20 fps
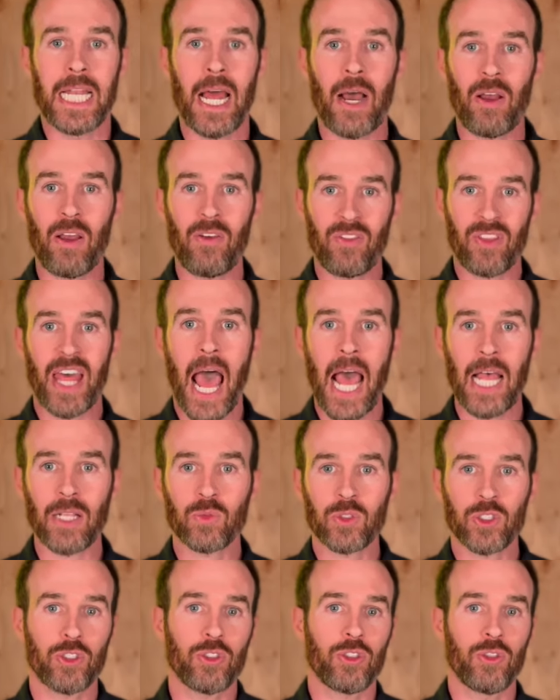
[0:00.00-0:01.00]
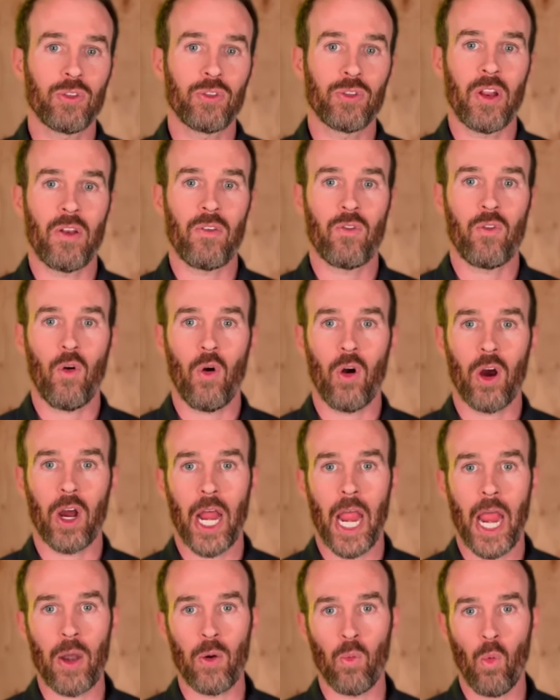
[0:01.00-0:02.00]
Now, if that's what you tuned in
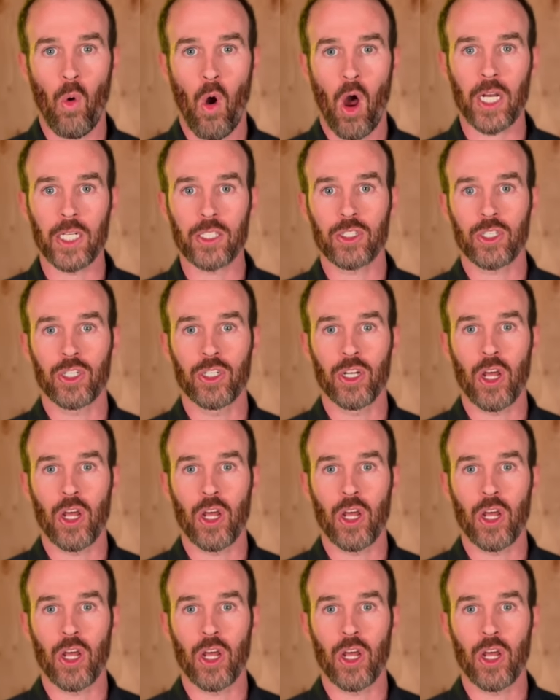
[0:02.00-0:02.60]
for and wanted to